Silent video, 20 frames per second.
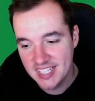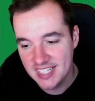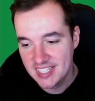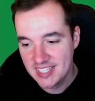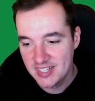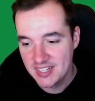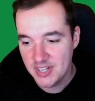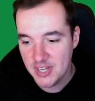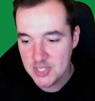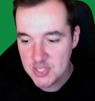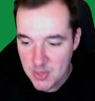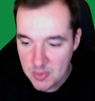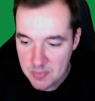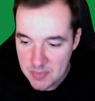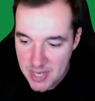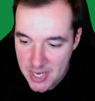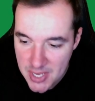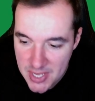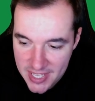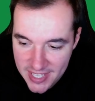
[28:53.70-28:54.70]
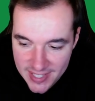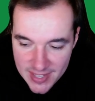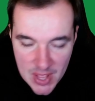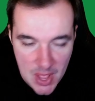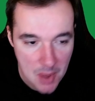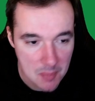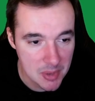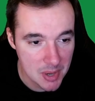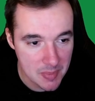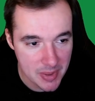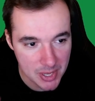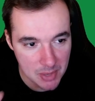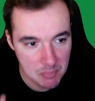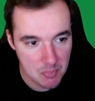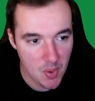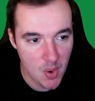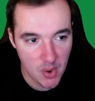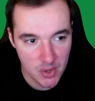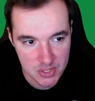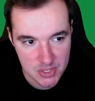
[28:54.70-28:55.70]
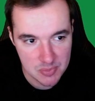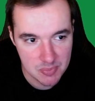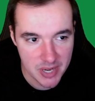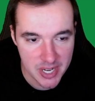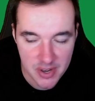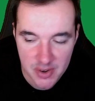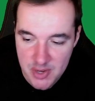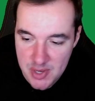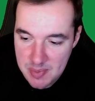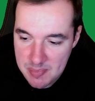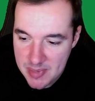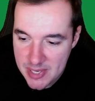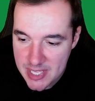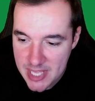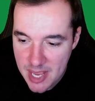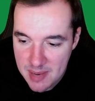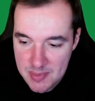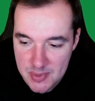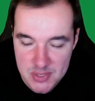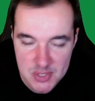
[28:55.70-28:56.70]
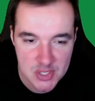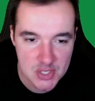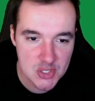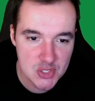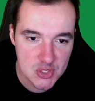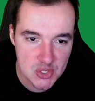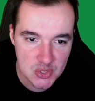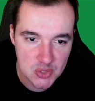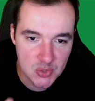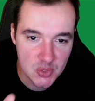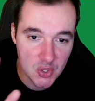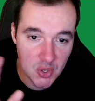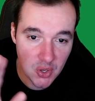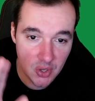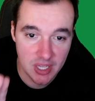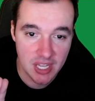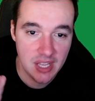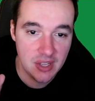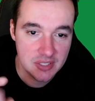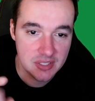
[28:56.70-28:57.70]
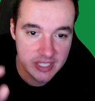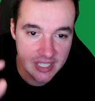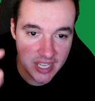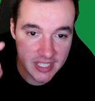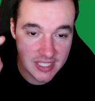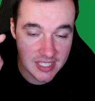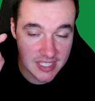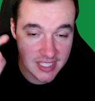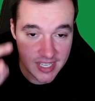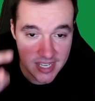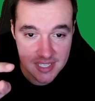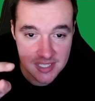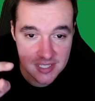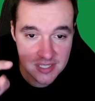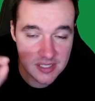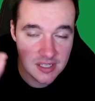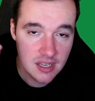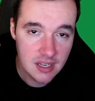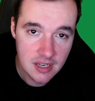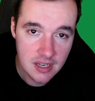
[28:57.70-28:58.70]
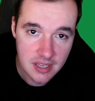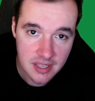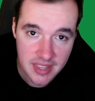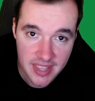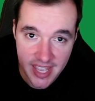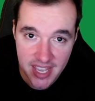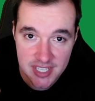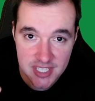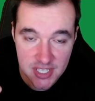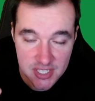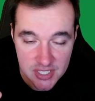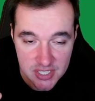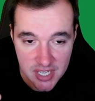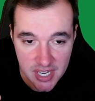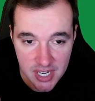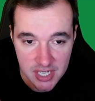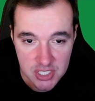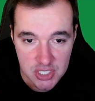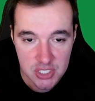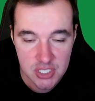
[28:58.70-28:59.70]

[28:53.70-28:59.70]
Okay, so I'm gonna make a pause in my RDP demo just to call out that yes, the SSH